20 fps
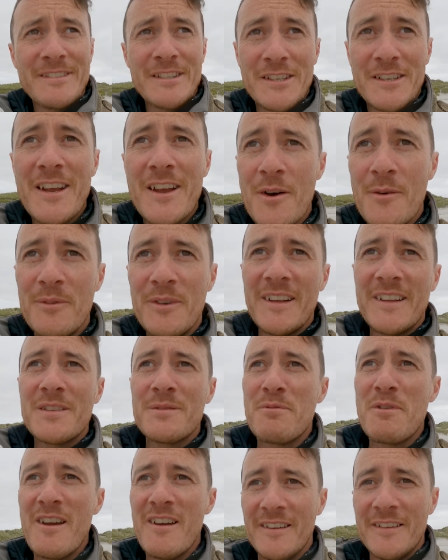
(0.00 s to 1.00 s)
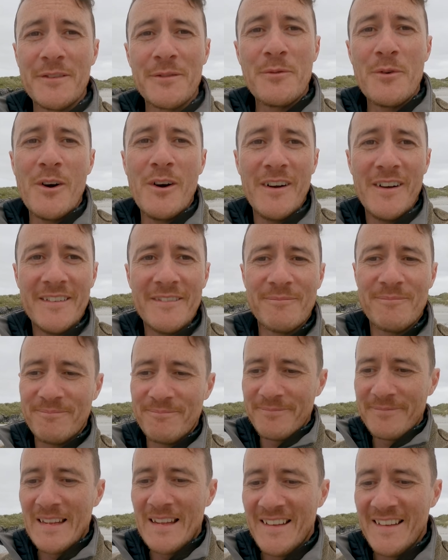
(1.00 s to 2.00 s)
should come and experience what
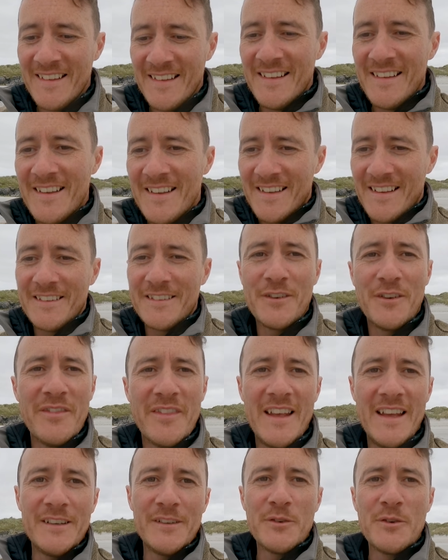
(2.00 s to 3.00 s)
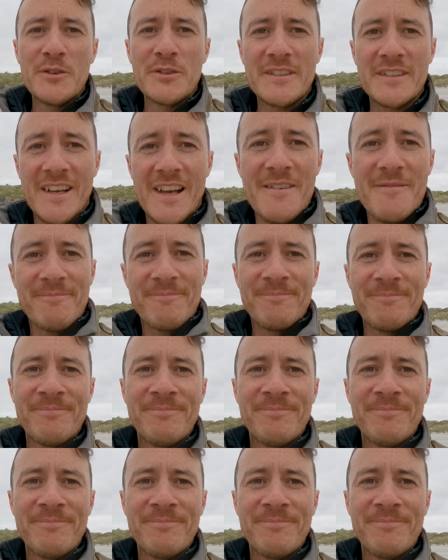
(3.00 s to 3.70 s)
is on their doorstep.